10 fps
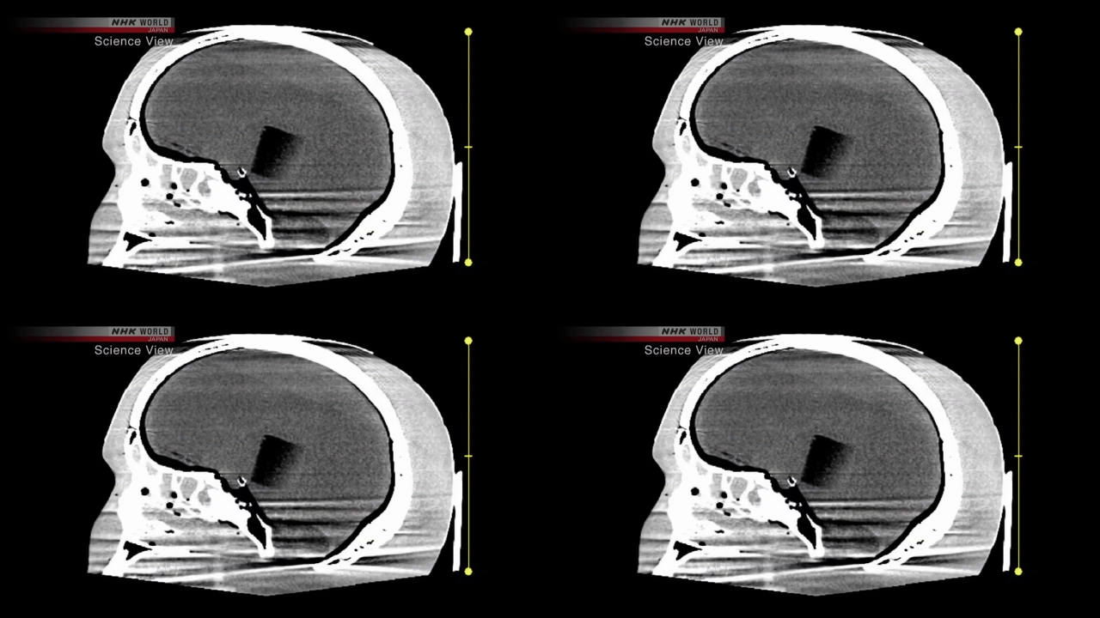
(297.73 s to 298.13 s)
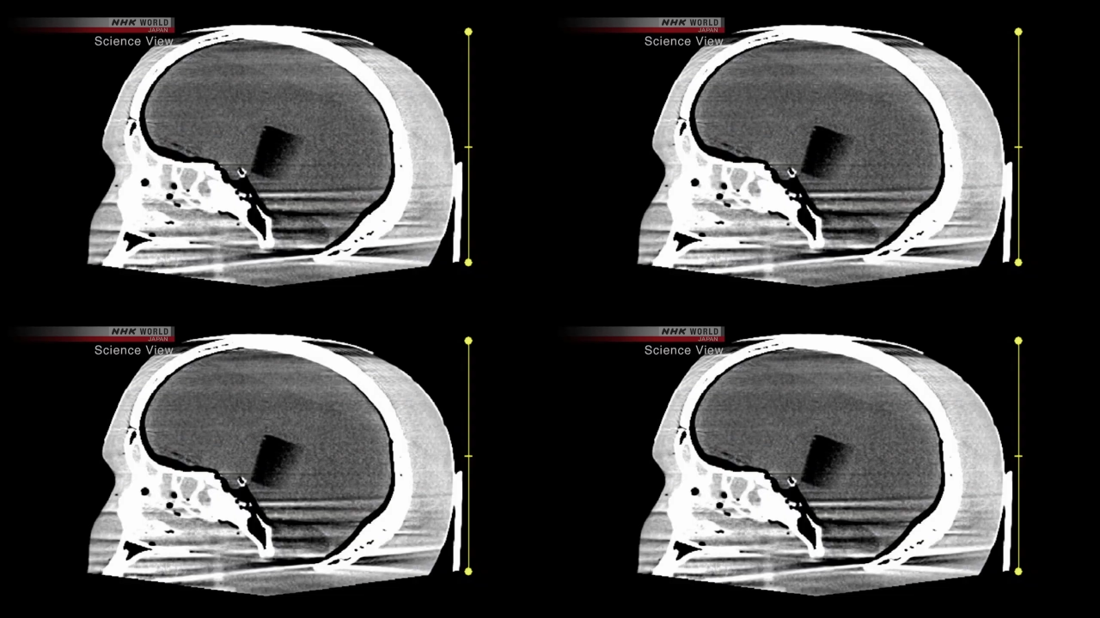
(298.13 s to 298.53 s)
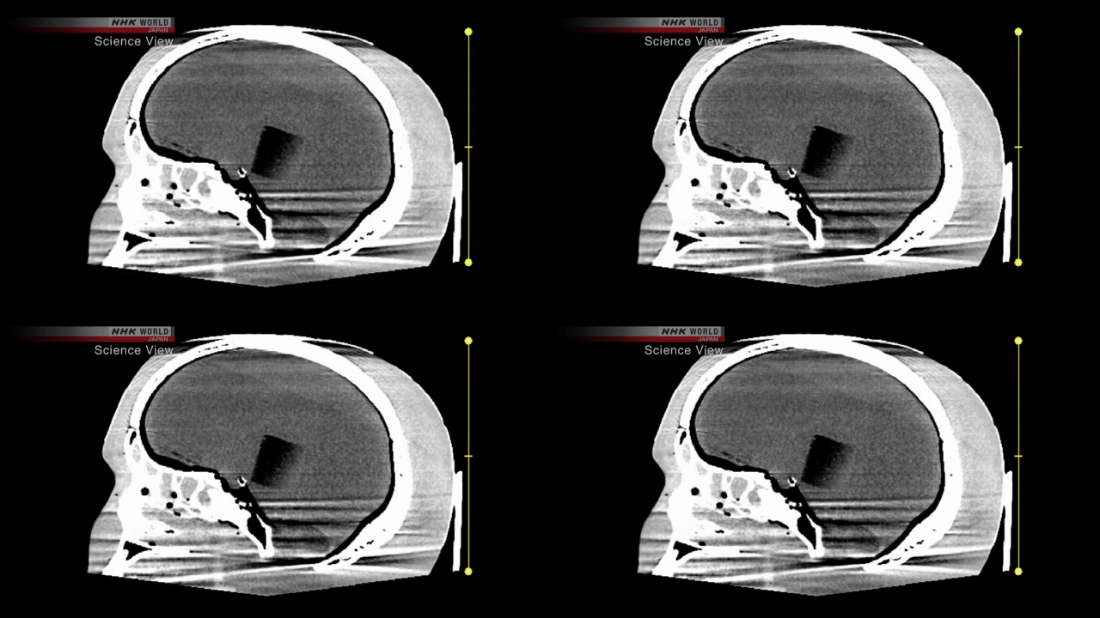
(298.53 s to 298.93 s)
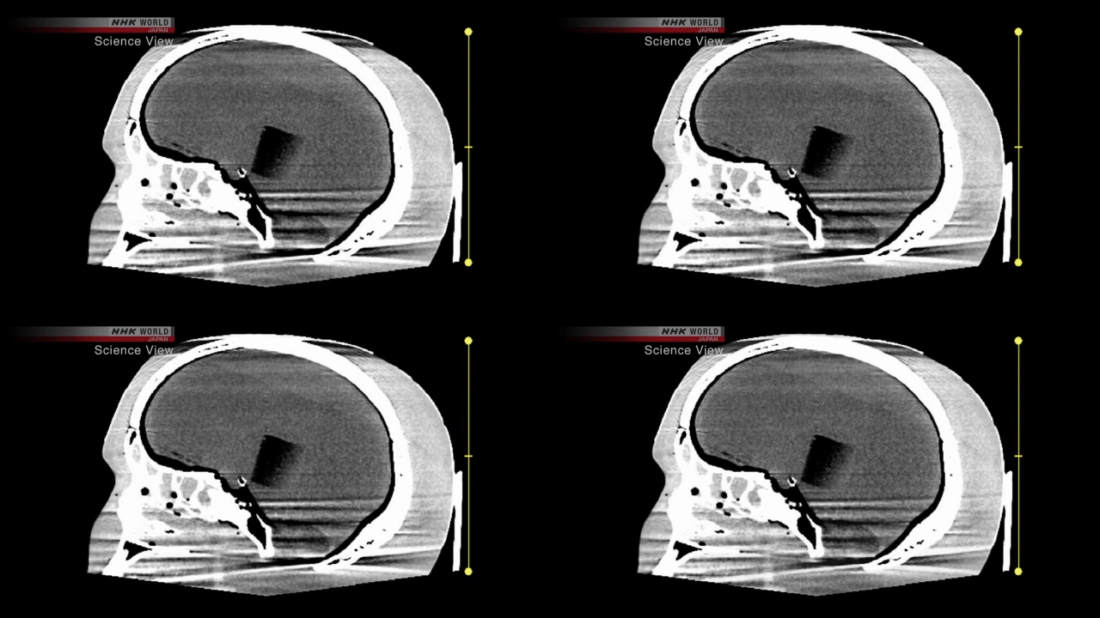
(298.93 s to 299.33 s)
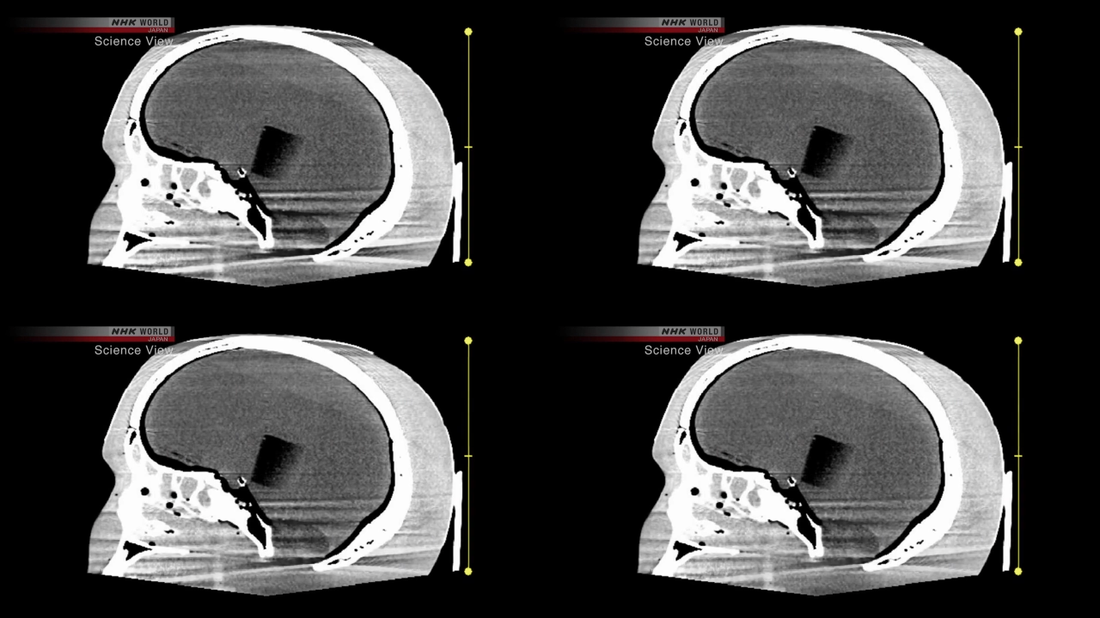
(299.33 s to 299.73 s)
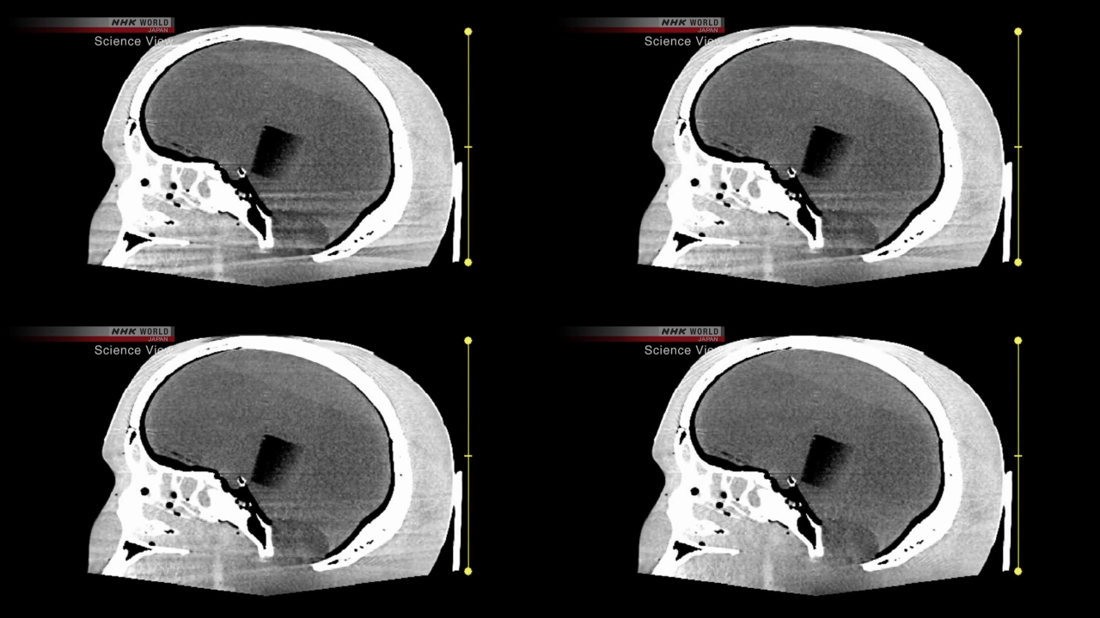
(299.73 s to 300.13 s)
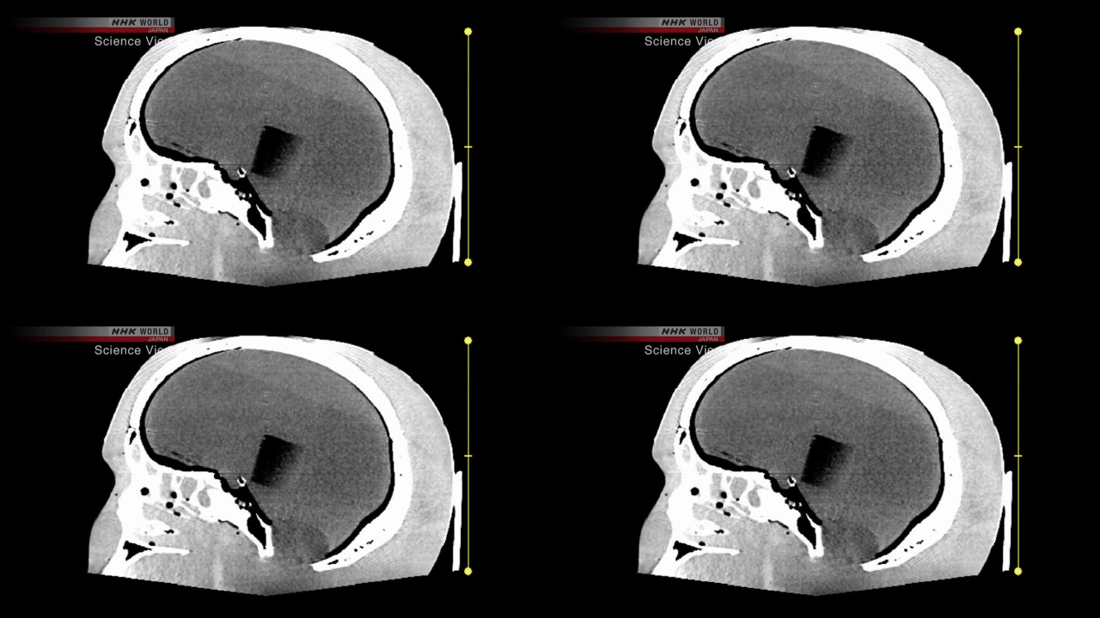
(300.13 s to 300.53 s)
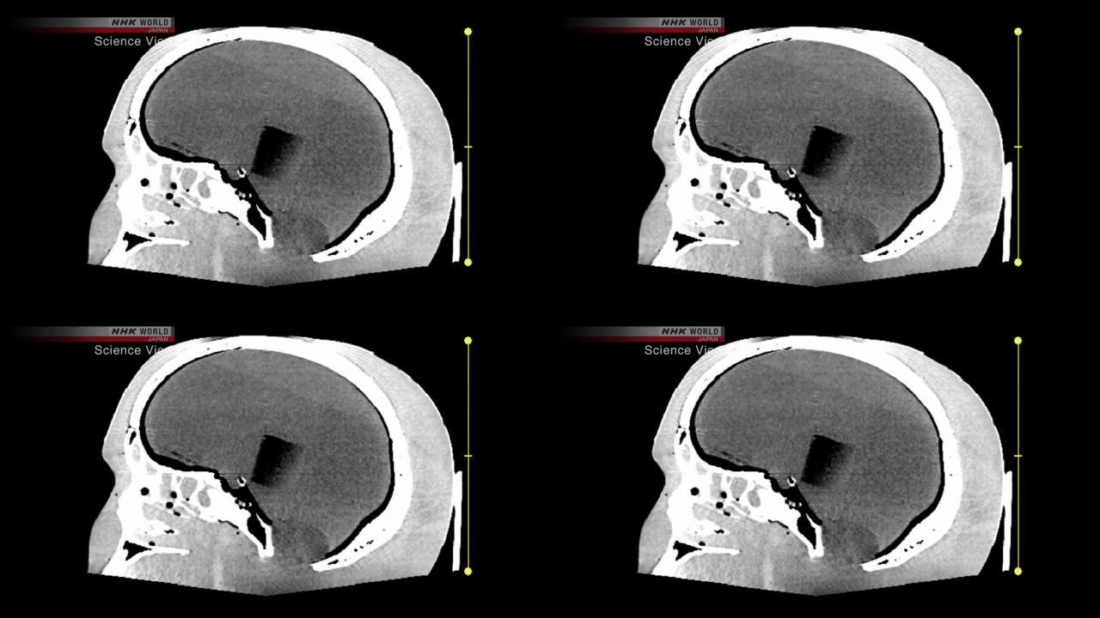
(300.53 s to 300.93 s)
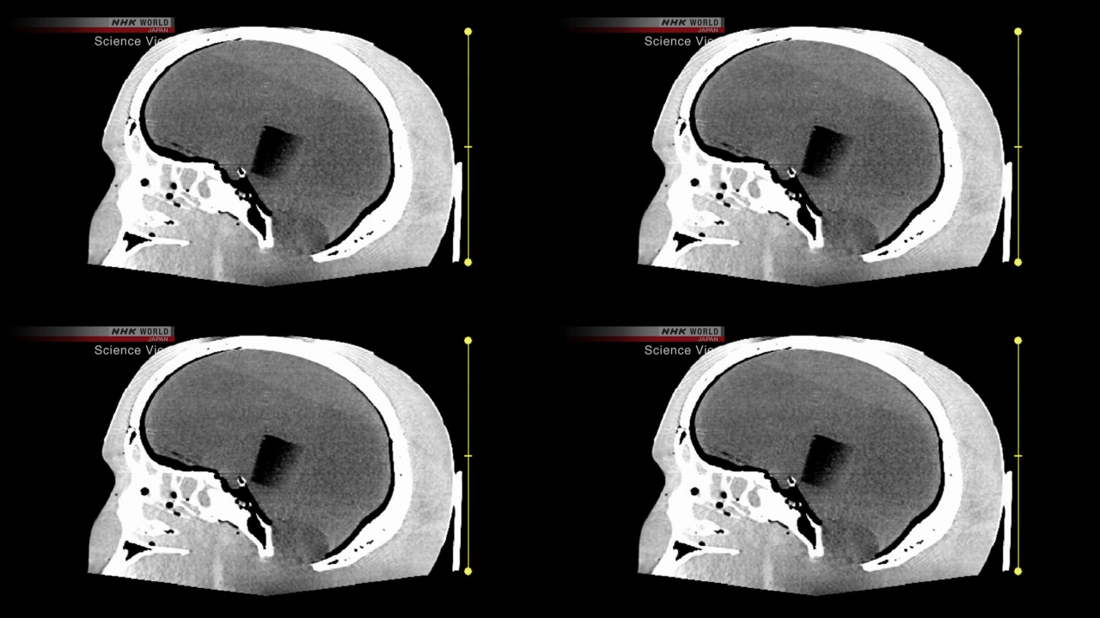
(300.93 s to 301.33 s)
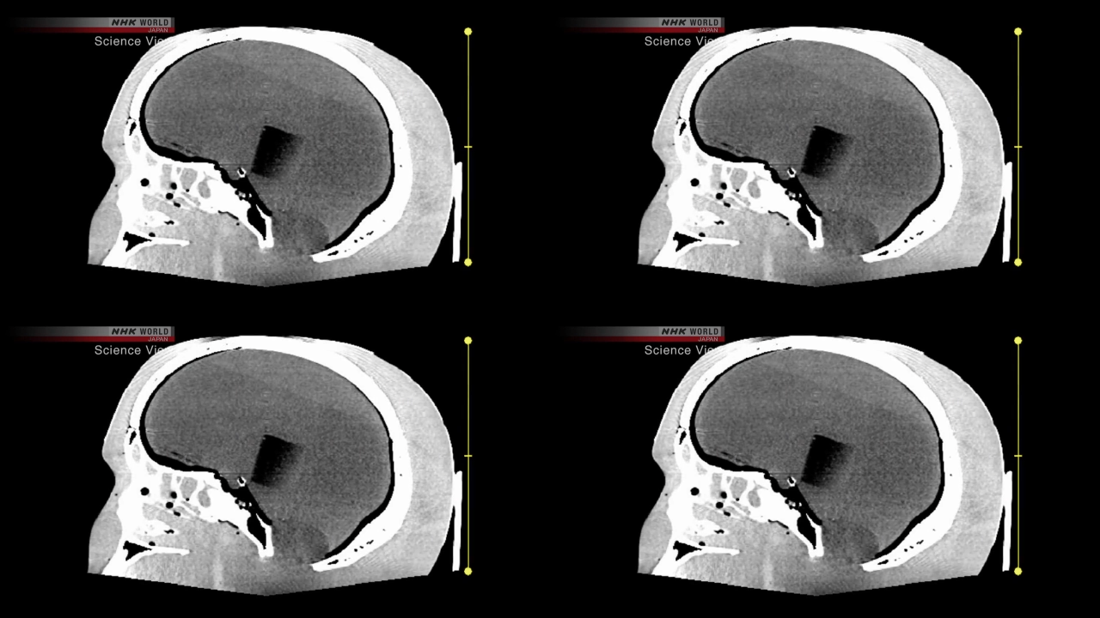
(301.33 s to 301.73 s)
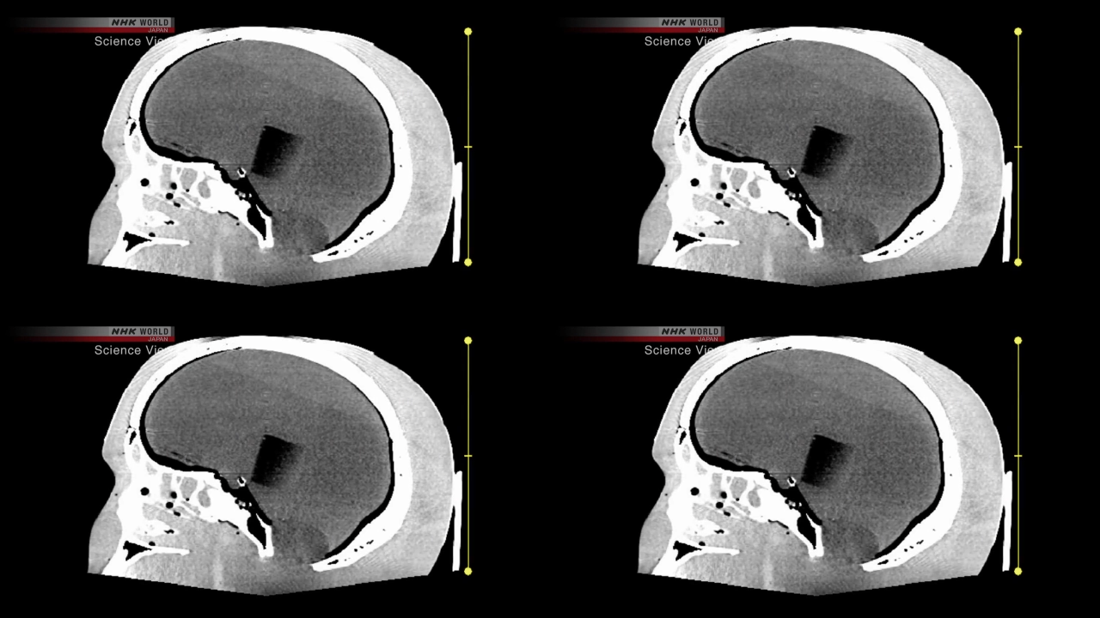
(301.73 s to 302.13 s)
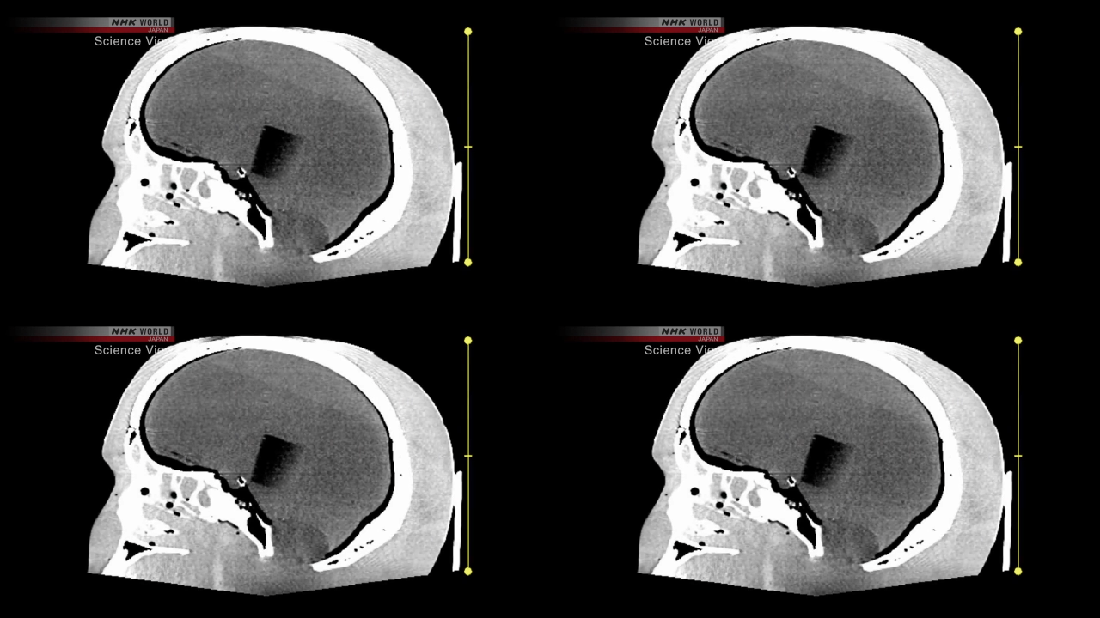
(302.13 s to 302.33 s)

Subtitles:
No face is visible, so there are no lips to read.